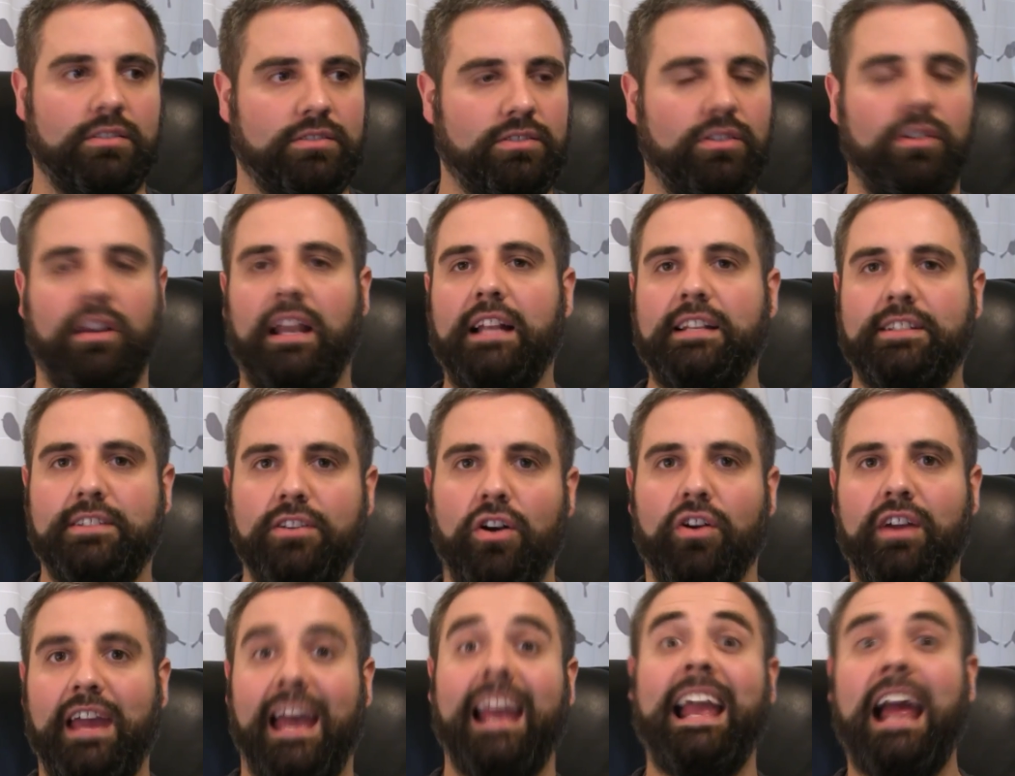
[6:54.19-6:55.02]
So let's
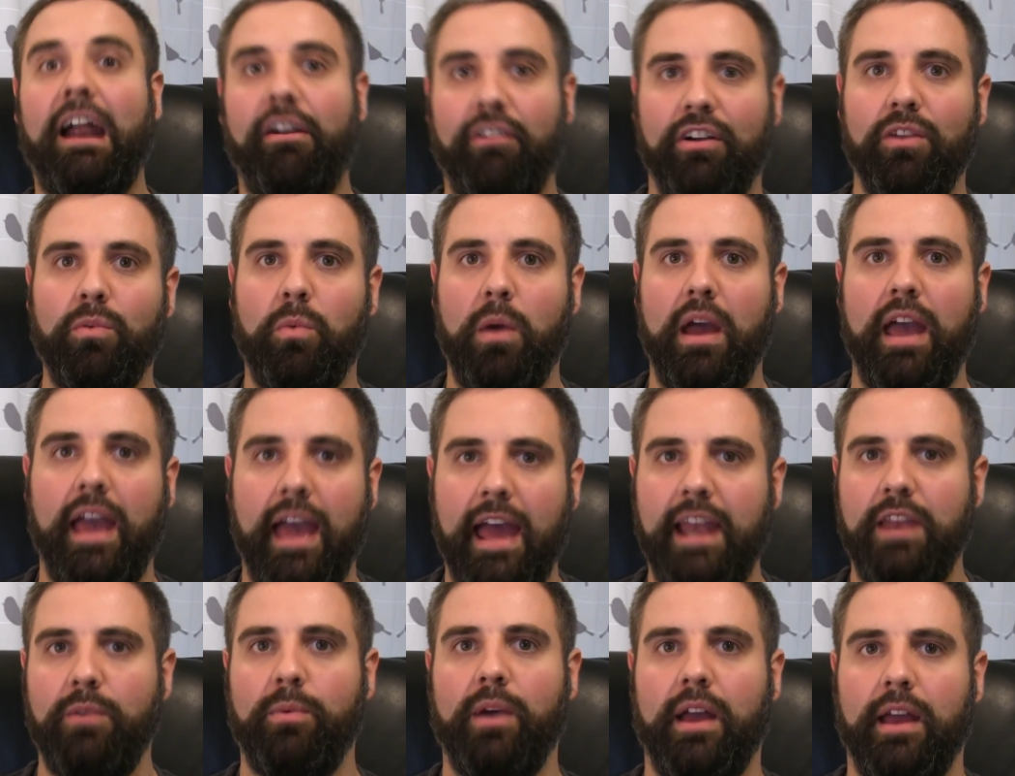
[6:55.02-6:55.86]
not get carried away
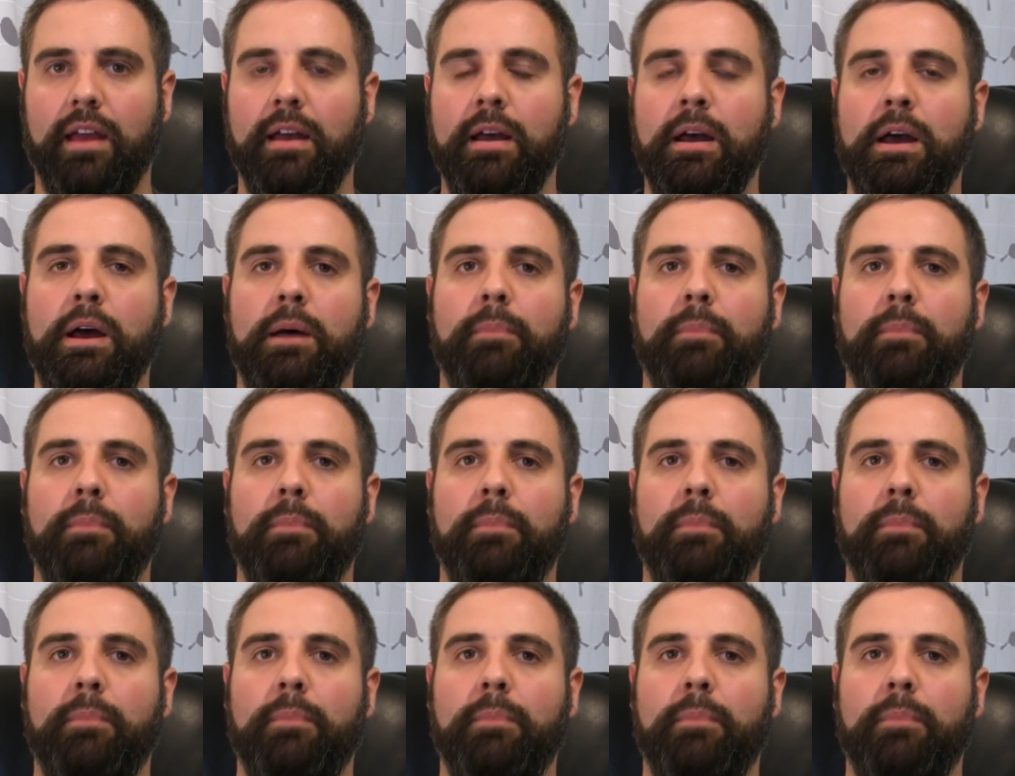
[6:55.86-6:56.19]
anyway.